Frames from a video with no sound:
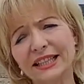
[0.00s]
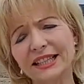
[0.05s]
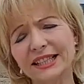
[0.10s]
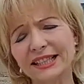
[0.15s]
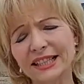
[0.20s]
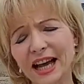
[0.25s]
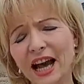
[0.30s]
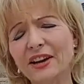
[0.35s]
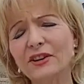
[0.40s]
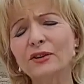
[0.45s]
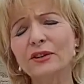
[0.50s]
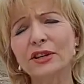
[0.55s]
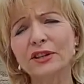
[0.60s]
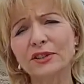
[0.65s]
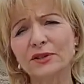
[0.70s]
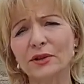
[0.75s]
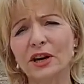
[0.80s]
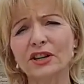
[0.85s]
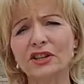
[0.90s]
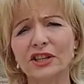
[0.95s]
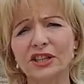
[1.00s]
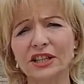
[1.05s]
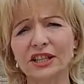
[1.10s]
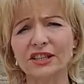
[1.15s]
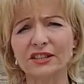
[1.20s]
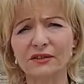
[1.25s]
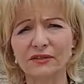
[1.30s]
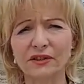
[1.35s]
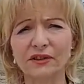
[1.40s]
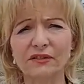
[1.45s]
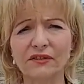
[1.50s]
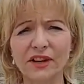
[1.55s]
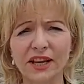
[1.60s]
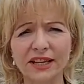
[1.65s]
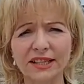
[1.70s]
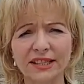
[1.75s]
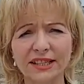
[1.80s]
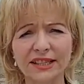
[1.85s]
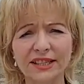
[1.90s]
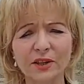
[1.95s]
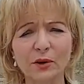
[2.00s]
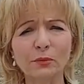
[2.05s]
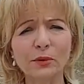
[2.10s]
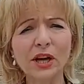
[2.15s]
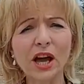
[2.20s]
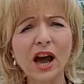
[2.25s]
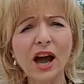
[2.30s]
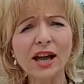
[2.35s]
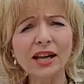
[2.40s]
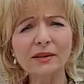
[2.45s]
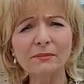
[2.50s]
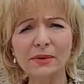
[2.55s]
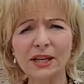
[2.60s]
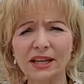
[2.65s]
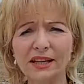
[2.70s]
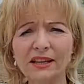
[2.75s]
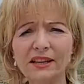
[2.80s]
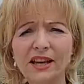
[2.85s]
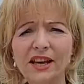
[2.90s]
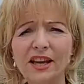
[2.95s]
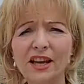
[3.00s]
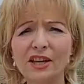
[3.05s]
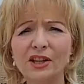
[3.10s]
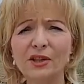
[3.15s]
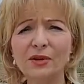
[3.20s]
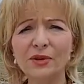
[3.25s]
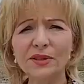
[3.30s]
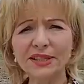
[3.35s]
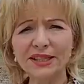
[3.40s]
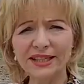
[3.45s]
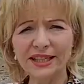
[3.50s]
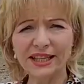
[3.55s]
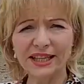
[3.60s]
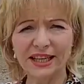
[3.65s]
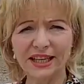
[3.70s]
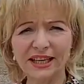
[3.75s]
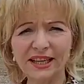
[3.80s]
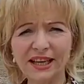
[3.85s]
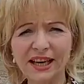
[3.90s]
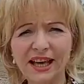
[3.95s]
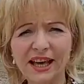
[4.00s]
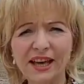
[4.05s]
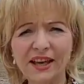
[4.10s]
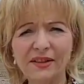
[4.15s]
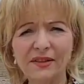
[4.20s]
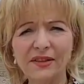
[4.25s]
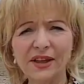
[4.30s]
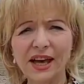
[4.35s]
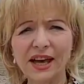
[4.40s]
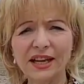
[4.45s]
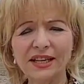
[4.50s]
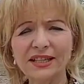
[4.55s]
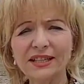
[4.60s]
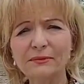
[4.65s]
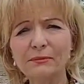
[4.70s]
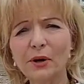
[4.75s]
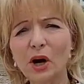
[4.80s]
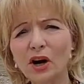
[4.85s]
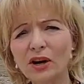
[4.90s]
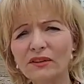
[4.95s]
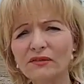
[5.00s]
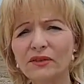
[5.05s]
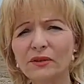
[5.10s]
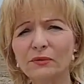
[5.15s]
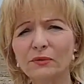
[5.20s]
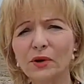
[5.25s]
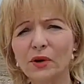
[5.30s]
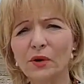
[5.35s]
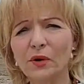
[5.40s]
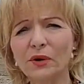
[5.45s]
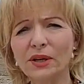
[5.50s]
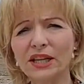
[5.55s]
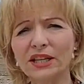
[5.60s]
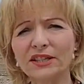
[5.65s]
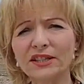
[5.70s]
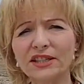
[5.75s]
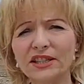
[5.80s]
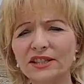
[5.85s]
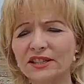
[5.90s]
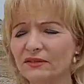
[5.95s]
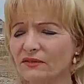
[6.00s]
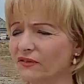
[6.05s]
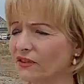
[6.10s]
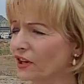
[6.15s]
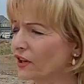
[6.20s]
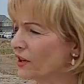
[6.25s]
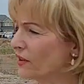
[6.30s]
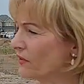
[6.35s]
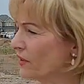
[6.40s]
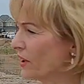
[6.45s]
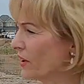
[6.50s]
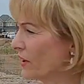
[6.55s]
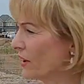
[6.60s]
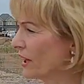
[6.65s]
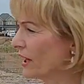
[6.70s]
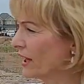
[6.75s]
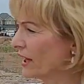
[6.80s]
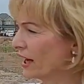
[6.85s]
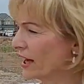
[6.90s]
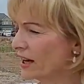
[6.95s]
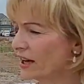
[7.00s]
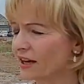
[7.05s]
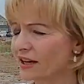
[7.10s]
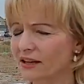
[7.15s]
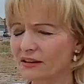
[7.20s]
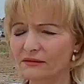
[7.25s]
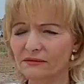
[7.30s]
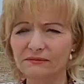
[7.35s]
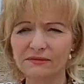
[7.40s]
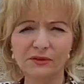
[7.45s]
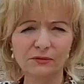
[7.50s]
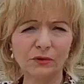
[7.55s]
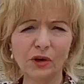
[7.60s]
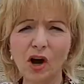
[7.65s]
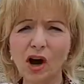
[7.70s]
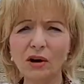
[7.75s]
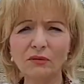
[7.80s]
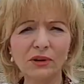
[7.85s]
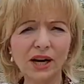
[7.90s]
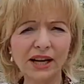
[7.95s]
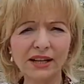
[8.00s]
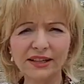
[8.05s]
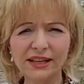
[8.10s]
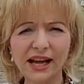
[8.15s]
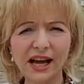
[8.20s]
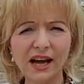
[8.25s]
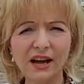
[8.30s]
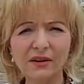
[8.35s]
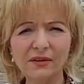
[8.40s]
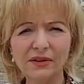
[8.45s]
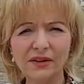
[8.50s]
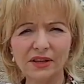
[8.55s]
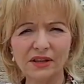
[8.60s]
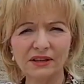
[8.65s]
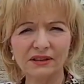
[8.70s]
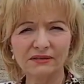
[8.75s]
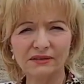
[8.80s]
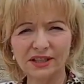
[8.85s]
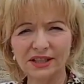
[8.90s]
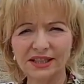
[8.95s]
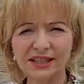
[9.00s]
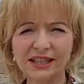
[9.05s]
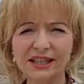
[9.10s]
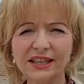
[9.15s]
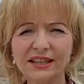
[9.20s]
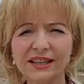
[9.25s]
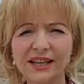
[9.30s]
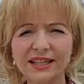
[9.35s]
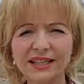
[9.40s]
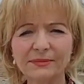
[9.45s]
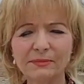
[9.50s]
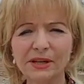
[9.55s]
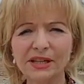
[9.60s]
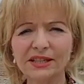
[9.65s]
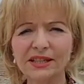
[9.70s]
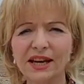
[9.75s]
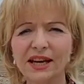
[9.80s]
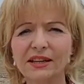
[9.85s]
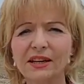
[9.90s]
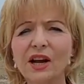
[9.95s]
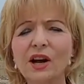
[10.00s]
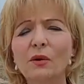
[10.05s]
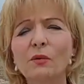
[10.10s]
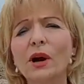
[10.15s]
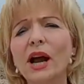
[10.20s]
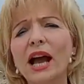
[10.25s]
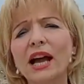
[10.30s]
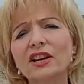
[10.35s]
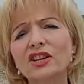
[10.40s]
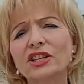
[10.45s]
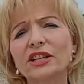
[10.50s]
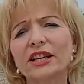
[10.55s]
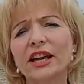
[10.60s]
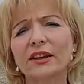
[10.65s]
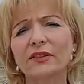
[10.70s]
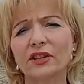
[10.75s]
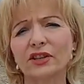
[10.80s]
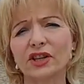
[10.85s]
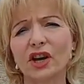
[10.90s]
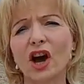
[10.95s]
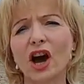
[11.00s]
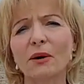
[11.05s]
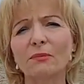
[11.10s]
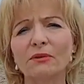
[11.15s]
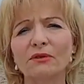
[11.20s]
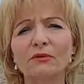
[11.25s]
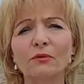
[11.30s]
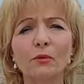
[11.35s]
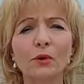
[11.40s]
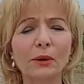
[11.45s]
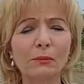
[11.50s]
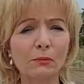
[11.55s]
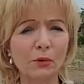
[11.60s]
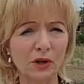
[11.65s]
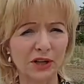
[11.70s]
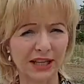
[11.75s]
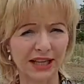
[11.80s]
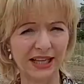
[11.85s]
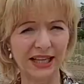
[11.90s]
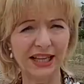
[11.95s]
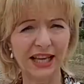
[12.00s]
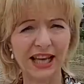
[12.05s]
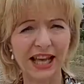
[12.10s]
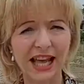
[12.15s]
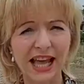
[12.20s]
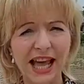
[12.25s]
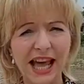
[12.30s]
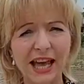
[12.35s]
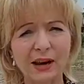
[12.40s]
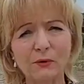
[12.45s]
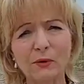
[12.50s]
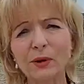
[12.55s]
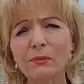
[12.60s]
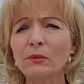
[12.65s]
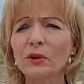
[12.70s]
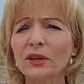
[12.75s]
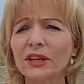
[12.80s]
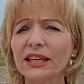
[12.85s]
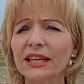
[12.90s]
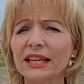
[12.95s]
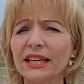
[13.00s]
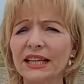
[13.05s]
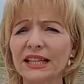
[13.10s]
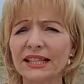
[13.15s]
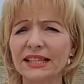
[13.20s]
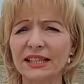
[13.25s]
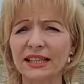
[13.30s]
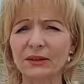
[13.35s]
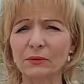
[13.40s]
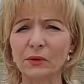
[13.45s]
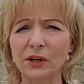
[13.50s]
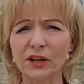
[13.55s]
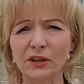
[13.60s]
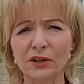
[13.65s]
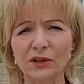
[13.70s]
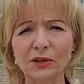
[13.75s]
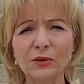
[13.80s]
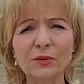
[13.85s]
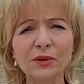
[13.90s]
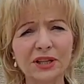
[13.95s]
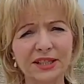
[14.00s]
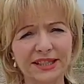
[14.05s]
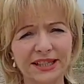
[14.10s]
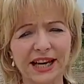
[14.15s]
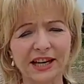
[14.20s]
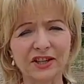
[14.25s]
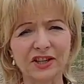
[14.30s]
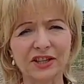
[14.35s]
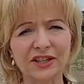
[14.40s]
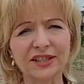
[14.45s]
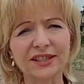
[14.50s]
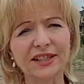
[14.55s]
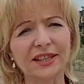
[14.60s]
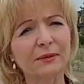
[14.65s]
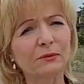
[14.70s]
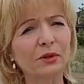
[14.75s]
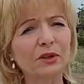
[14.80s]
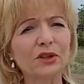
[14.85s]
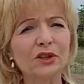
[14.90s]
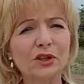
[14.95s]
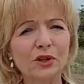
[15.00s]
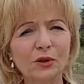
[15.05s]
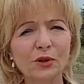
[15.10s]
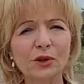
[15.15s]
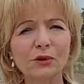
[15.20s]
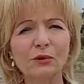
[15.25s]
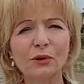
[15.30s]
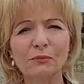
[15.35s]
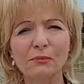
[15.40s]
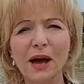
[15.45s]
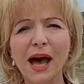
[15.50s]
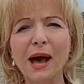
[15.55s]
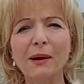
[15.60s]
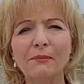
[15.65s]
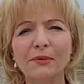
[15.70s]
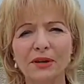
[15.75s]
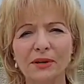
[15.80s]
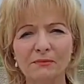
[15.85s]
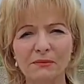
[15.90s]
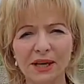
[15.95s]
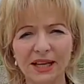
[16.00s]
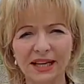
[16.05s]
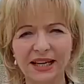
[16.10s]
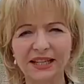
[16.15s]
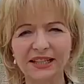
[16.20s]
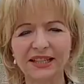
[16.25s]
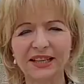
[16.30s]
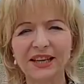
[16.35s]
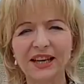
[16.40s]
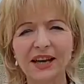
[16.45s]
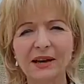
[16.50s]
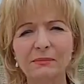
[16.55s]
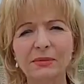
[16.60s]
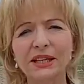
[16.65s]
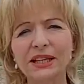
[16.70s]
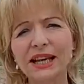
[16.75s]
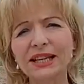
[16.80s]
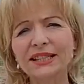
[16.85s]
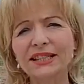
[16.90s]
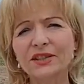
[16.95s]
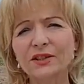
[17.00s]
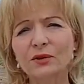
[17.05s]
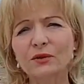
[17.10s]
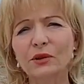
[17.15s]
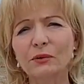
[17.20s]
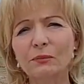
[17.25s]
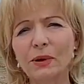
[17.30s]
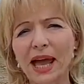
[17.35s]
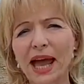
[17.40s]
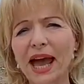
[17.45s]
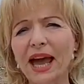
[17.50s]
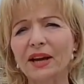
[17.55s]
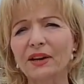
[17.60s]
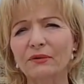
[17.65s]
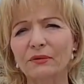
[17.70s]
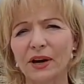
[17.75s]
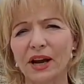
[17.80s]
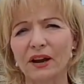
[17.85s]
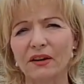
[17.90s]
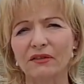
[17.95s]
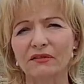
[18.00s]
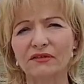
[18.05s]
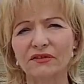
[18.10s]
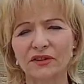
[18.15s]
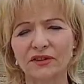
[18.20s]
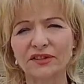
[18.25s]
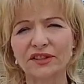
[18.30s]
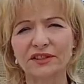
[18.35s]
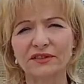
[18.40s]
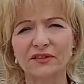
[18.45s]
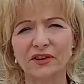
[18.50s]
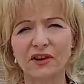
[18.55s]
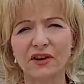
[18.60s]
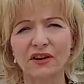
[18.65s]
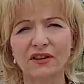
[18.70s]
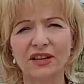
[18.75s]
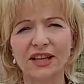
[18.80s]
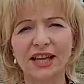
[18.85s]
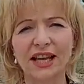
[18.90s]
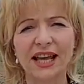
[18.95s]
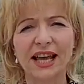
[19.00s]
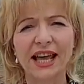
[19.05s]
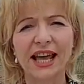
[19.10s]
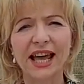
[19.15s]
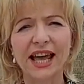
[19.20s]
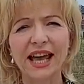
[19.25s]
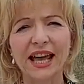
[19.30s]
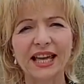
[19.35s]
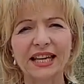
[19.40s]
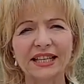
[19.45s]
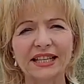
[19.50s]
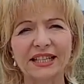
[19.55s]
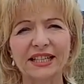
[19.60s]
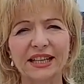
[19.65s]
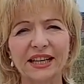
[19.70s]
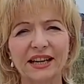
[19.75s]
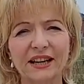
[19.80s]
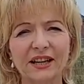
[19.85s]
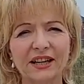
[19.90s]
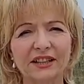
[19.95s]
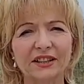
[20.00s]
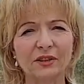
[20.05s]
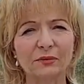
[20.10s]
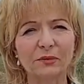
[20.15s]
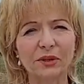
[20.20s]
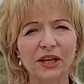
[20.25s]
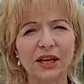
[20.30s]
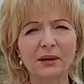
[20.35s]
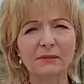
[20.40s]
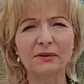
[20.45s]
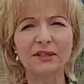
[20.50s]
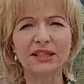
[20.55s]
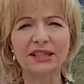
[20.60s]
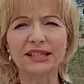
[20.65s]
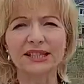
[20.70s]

is under construction in different phases. So behind me, you'll see that part of the road is just very, very raw right now, the digging that's been done. We're actually at the top of Wimberley, and Wimberley is in one of the newer sections, and I'm going to show you a map in a minute. But let's do a pan around first of all, and you'll be able